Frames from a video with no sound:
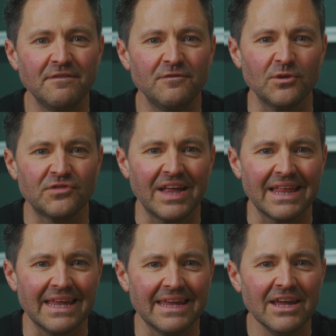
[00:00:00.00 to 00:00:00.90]
for
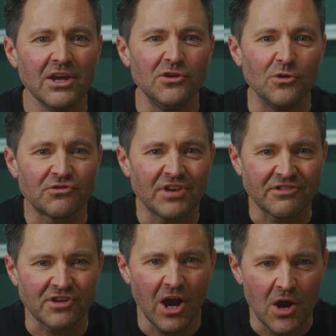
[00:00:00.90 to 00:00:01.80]
selling your
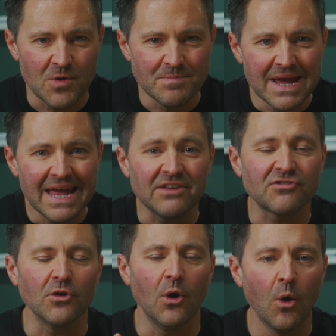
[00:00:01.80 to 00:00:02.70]
Cheshire home is
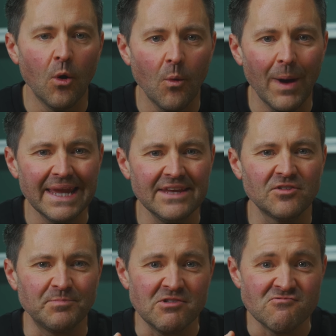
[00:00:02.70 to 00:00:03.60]
to always
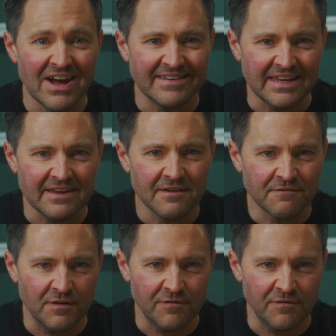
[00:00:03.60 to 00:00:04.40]
be ready for